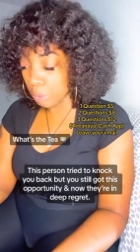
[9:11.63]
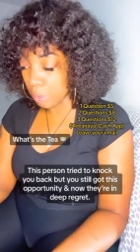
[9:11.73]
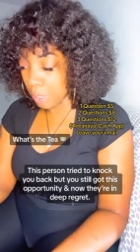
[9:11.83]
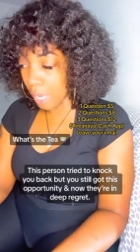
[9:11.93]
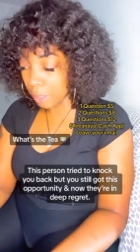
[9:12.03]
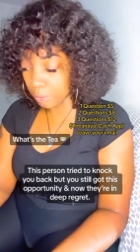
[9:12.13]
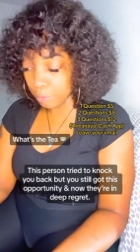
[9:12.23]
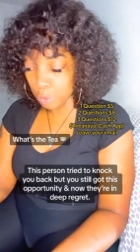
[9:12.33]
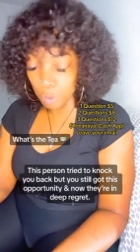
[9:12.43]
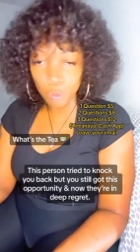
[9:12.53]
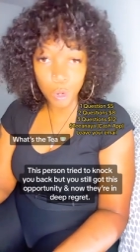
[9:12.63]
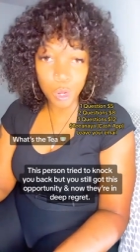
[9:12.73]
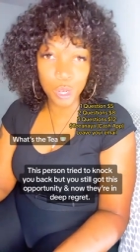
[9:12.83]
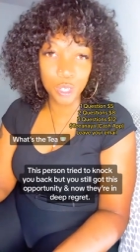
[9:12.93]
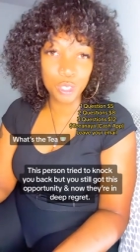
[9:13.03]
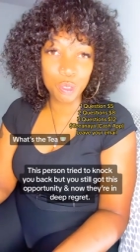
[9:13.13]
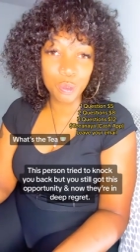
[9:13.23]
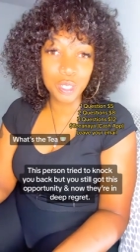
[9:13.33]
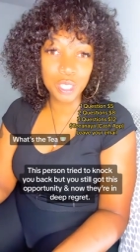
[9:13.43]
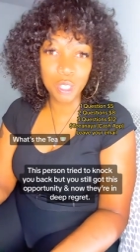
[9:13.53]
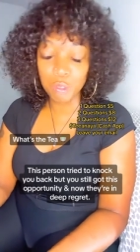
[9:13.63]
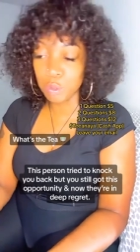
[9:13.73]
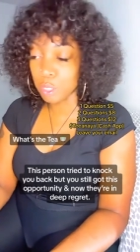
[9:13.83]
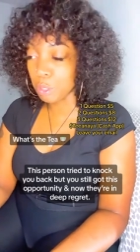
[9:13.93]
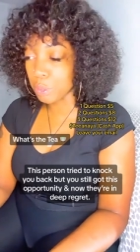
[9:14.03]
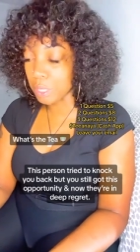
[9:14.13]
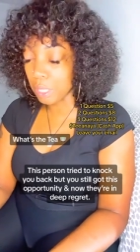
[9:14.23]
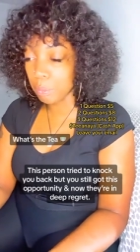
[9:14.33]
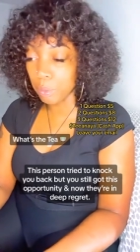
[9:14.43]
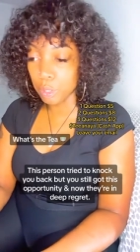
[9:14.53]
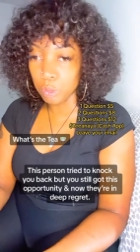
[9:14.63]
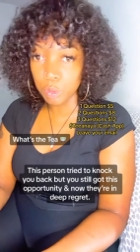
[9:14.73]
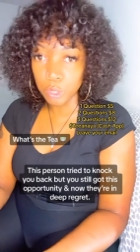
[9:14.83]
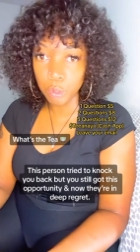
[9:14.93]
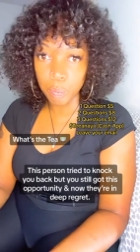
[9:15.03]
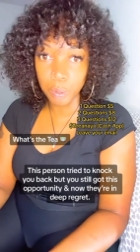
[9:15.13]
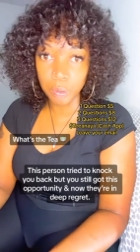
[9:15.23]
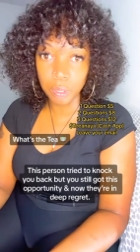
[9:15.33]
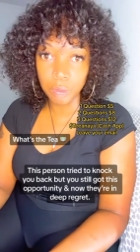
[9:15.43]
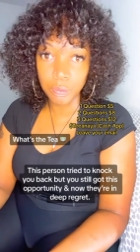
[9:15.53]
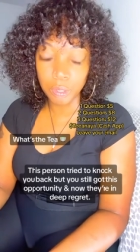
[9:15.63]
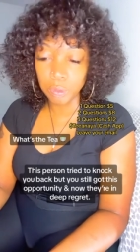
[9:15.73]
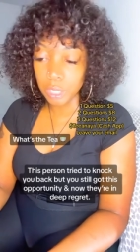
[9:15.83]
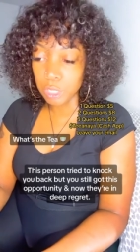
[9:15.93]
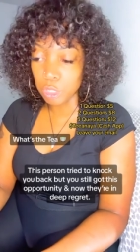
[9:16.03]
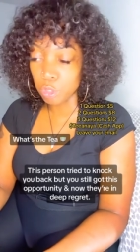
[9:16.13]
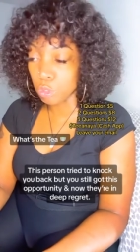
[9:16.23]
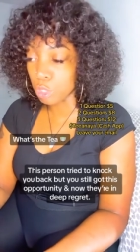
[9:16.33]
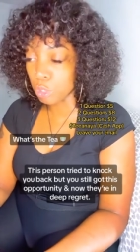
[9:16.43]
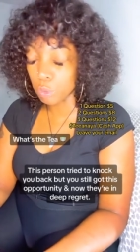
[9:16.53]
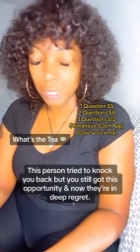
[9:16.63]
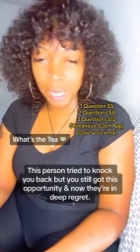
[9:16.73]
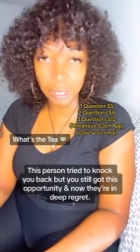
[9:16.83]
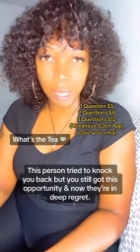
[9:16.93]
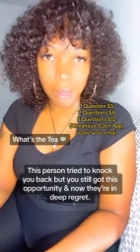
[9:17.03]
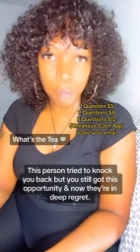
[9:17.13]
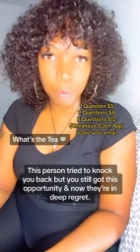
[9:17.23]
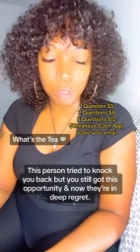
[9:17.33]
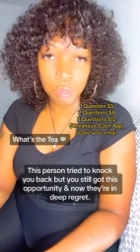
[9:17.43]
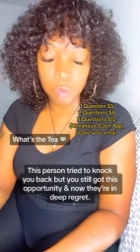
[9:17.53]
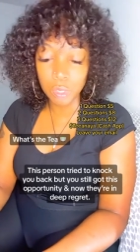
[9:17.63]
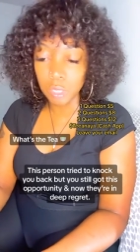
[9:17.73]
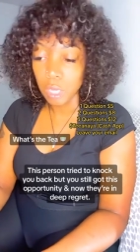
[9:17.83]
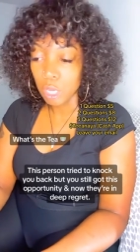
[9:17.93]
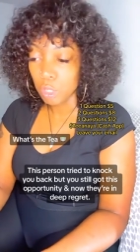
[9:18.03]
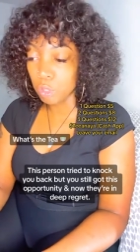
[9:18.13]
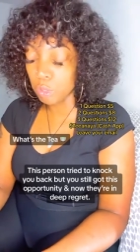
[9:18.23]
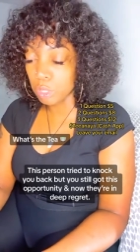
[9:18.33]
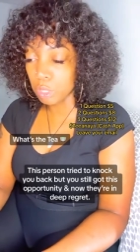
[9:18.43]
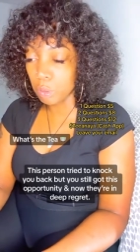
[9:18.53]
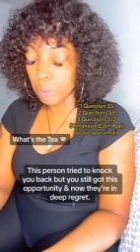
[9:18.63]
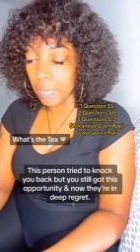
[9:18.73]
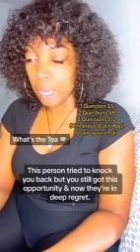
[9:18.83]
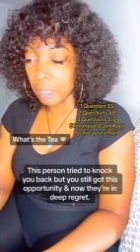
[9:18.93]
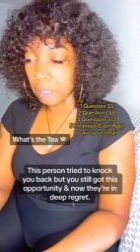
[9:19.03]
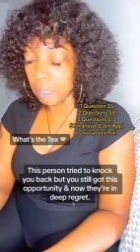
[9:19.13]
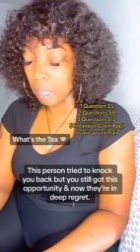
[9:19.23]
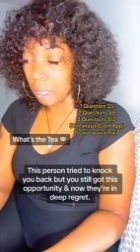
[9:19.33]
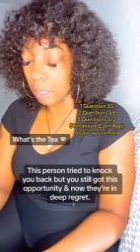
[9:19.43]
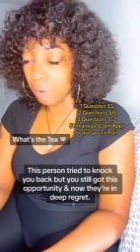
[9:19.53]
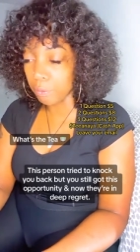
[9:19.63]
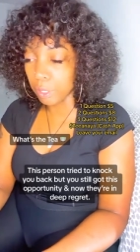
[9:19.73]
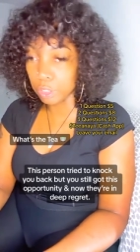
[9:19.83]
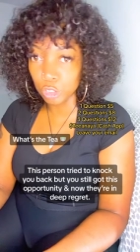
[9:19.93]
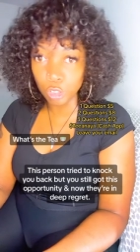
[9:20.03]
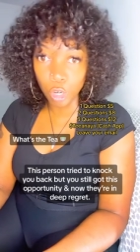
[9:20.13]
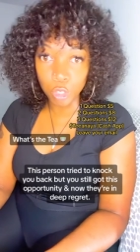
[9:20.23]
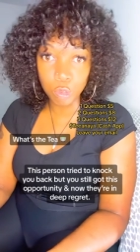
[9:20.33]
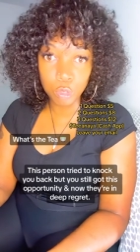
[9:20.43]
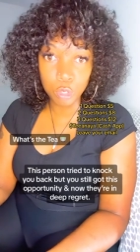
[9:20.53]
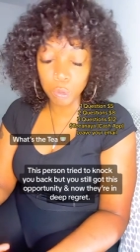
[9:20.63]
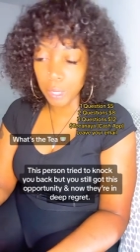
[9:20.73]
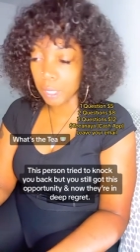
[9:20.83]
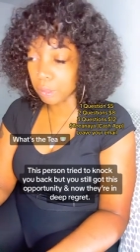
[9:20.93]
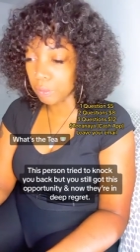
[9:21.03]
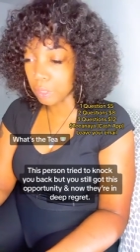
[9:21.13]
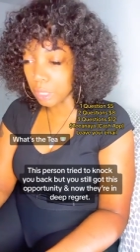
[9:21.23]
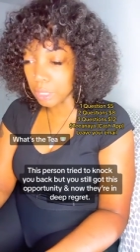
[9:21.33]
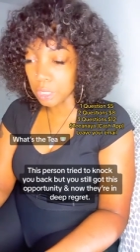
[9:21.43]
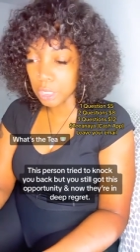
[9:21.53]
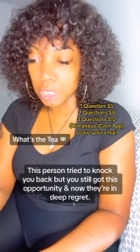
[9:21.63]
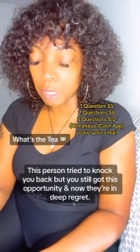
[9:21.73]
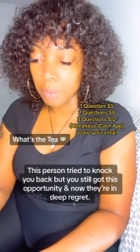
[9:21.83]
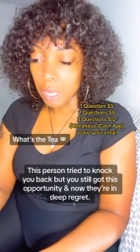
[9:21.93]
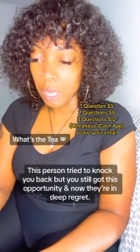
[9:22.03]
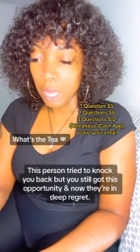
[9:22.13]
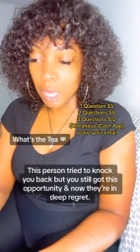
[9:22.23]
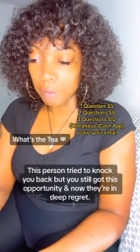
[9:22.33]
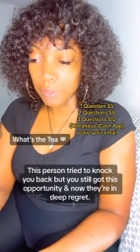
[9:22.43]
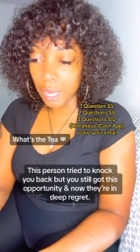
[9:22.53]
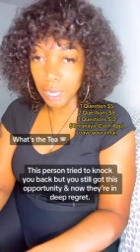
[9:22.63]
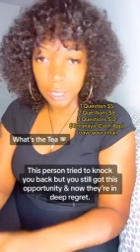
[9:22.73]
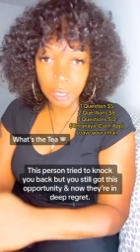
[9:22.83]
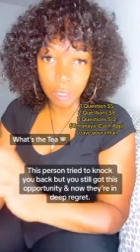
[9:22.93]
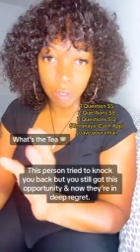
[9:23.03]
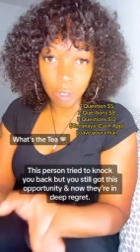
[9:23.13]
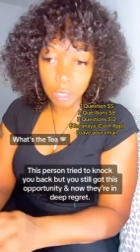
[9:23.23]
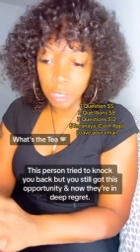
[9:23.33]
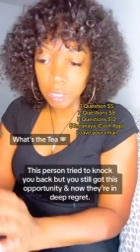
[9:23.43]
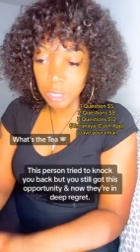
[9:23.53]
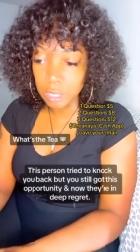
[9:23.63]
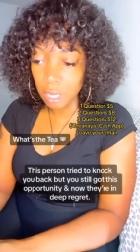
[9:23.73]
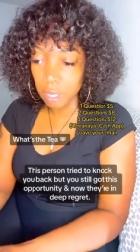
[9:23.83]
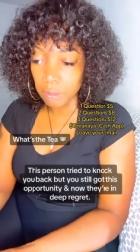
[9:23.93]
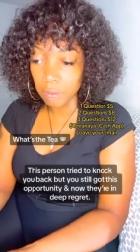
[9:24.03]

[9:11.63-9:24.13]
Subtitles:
got the full wands. You understand? You still celebrating. You still building a foundation. You still got the opportunity. You still got a fresh start. You still got the relationship. After I done did all of this stuff